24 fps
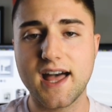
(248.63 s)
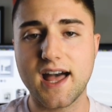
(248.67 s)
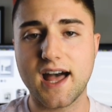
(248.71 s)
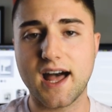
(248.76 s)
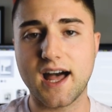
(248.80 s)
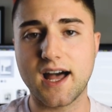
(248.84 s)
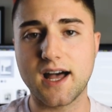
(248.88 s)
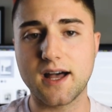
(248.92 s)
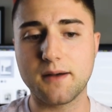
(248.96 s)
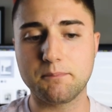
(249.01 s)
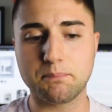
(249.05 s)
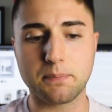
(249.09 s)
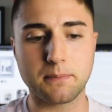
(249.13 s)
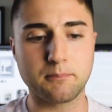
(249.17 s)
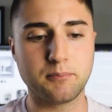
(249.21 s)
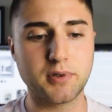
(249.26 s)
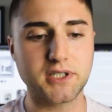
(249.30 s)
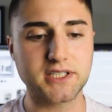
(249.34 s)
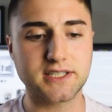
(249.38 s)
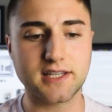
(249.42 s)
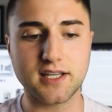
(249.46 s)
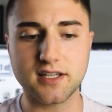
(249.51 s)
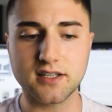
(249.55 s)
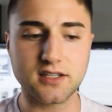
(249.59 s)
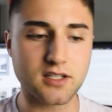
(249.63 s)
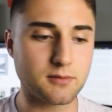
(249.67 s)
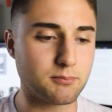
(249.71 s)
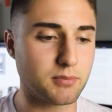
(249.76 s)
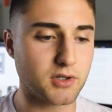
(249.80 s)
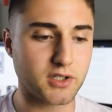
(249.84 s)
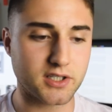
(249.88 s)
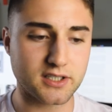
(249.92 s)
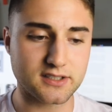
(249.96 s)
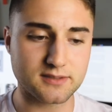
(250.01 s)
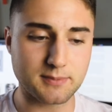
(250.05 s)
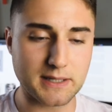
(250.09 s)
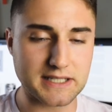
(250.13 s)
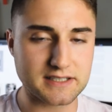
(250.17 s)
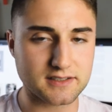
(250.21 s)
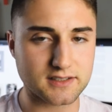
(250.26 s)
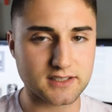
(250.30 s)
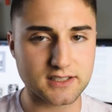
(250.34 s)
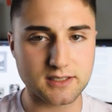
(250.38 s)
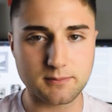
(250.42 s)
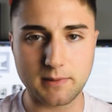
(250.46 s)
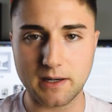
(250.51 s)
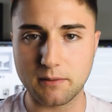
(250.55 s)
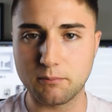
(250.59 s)
Um, but then the book is
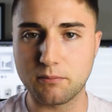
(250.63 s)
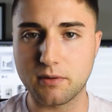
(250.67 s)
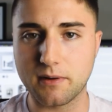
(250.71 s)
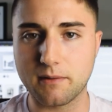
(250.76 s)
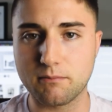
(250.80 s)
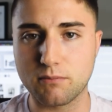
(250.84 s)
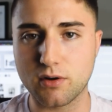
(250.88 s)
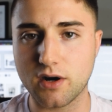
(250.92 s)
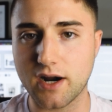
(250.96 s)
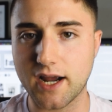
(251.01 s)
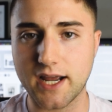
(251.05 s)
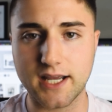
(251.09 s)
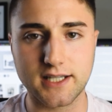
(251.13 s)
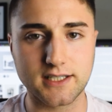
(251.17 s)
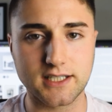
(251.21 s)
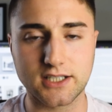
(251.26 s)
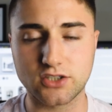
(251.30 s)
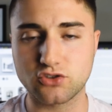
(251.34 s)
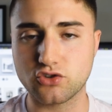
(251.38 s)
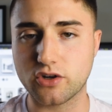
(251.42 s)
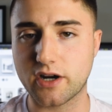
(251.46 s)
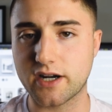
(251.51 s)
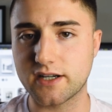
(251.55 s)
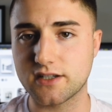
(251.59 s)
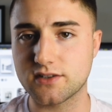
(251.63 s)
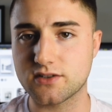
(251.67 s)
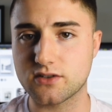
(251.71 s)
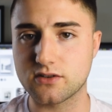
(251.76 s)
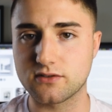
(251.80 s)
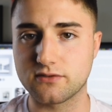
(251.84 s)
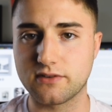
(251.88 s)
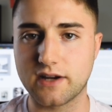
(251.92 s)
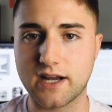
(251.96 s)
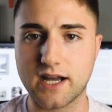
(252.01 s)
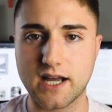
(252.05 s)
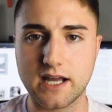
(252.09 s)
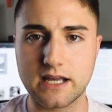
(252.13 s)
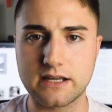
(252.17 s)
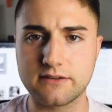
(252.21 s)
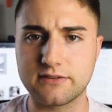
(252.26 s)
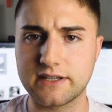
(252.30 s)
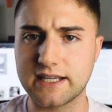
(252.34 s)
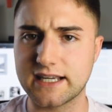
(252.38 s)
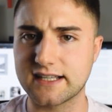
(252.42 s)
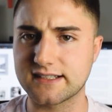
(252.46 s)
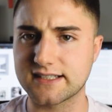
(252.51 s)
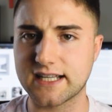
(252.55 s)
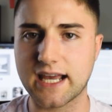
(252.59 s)
basically about Brian like trying to survive.
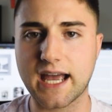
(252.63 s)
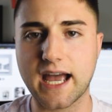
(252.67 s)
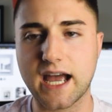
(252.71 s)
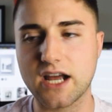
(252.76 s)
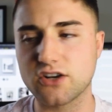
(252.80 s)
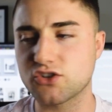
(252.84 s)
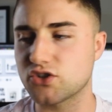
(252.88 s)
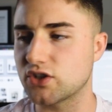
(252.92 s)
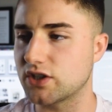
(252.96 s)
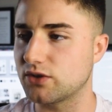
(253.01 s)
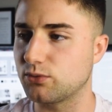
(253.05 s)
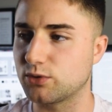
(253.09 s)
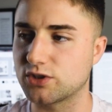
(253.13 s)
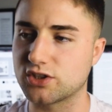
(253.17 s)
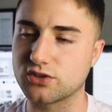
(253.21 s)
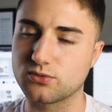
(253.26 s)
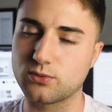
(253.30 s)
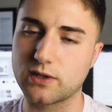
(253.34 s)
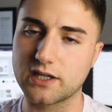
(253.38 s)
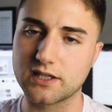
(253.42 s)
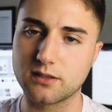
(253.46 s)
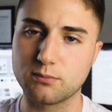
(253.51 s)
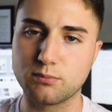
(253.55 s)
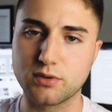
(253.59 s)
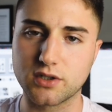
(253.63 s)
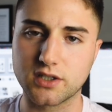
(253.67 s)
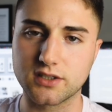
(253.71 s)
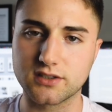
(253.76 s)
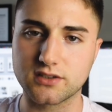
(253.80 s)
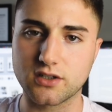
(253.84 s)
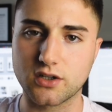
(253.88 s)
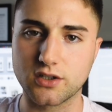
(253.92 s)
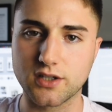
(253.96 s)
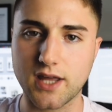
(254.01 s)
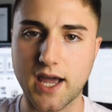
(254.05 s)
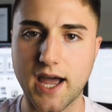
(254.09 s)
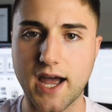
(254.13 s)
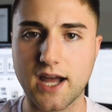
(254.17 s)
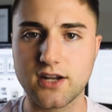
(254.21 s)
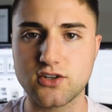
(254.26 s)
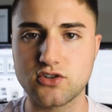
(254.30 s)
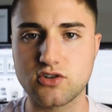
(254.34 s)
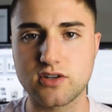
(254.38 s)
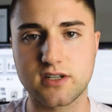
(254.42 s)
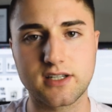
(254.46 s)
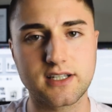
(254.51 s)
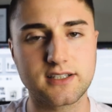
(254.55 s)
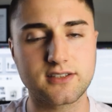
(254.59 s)
He has a hatchet, which is why the book is called Hatchet.